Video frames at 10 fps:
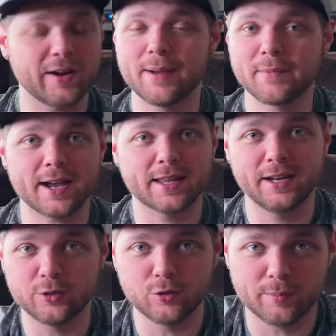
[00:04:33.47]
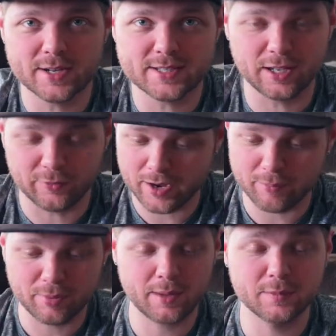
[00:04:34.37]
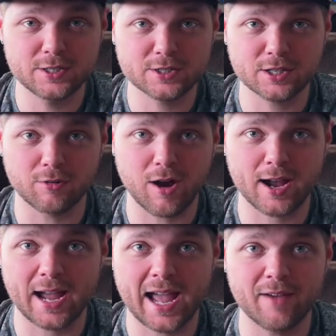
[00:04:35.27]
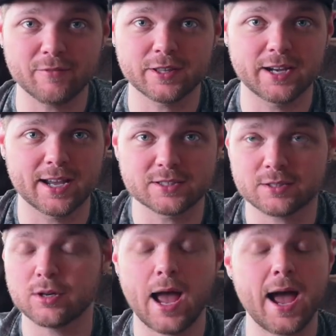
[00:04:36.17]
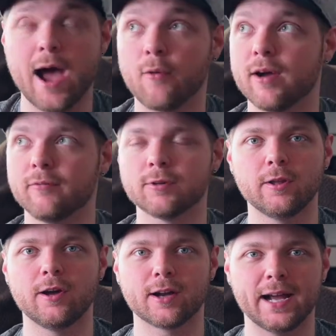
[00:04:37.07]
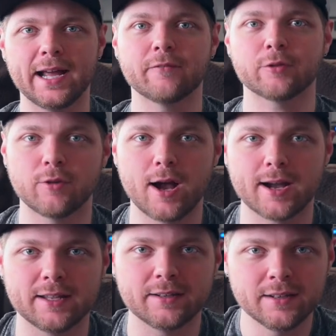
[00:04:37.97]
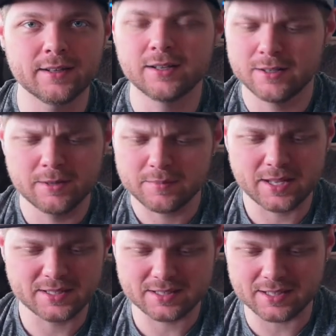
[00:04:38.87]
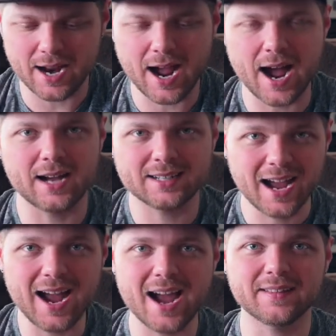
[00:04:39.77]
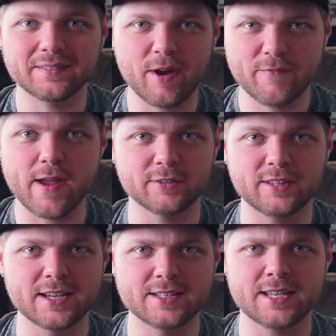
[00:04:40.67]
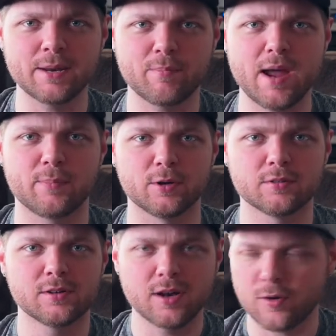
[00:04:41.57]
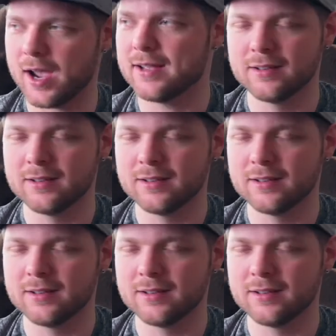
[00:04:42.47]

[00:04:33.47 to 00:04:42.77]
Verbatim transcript: I'm not gonna do it myself. I'm probably just gonna rock a hat for the next however long I have to rock it. It, ah, ah, my favorite thing is getting pampered, okay?